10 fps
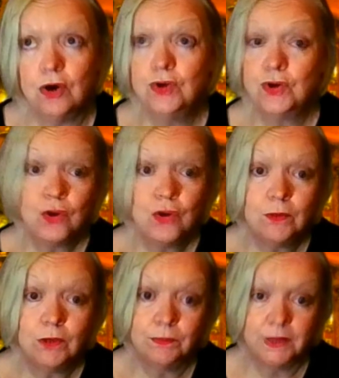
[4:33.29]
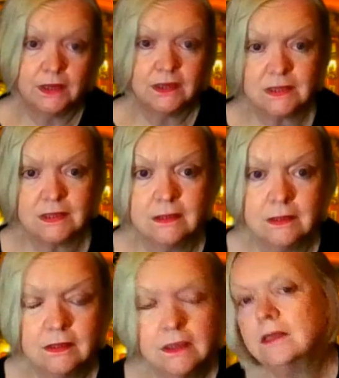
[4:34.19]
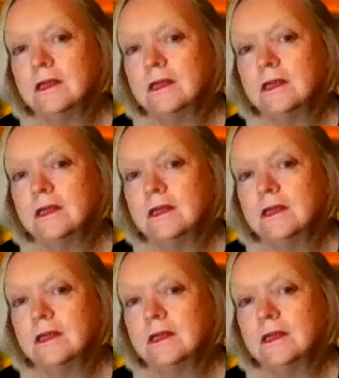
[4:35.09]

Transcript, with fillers: or a normal person